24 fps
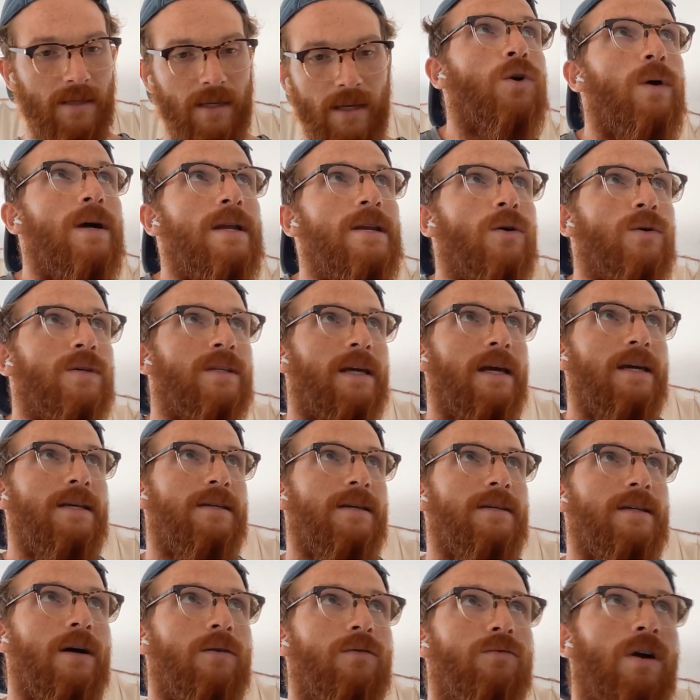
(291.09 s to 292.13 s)
And so in those
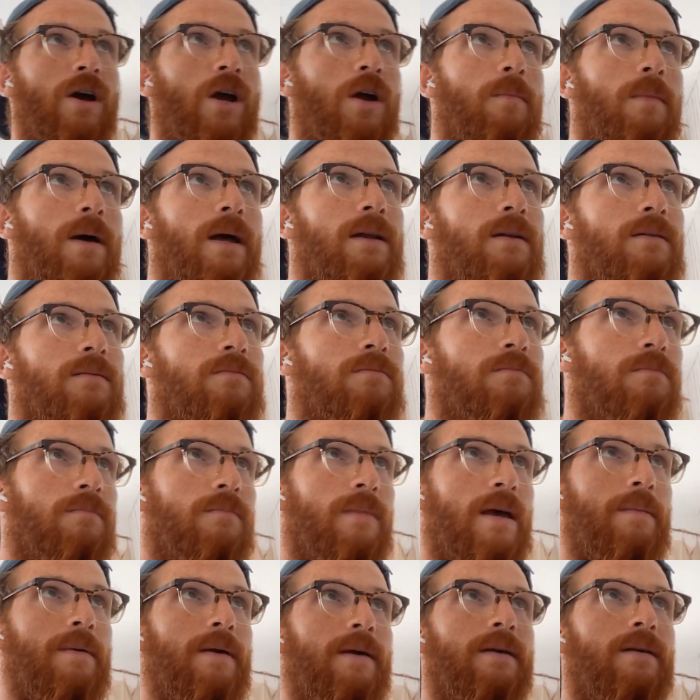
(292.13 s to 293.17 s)
cases, I would recommend
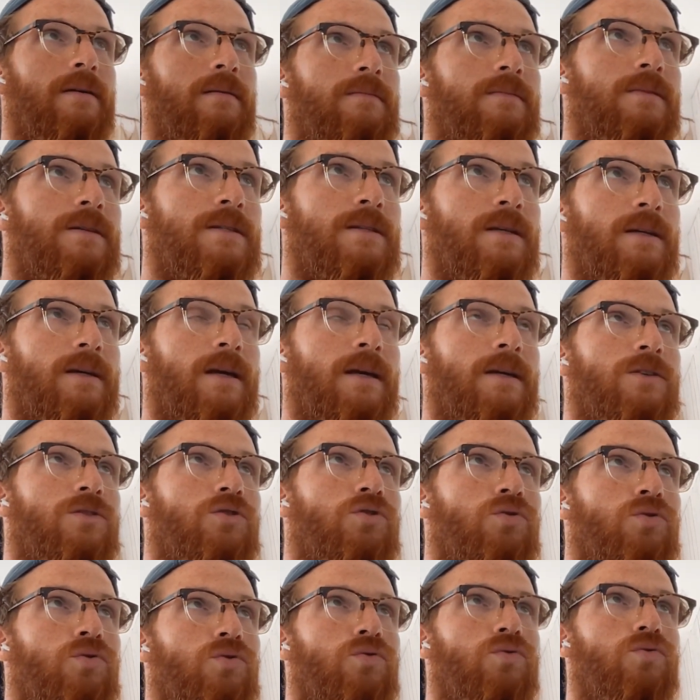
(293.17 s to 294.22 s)
maybe sticking
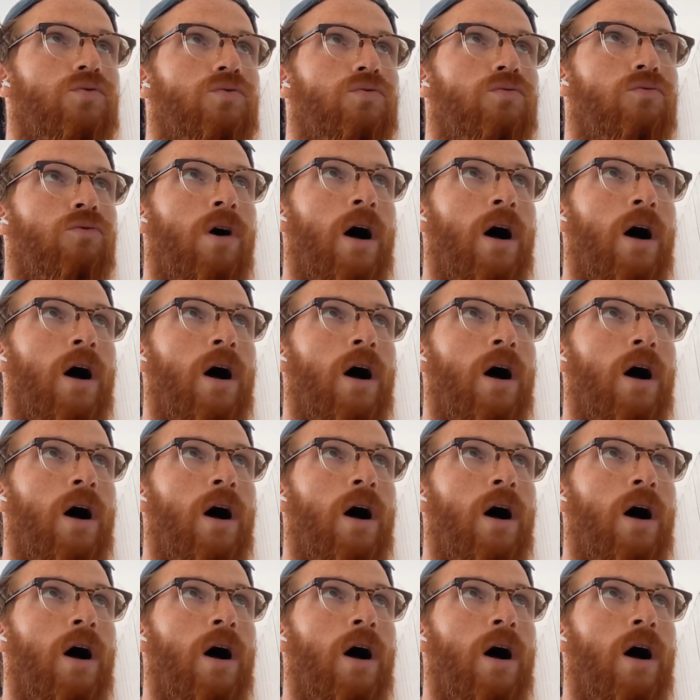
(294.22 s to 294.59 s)
to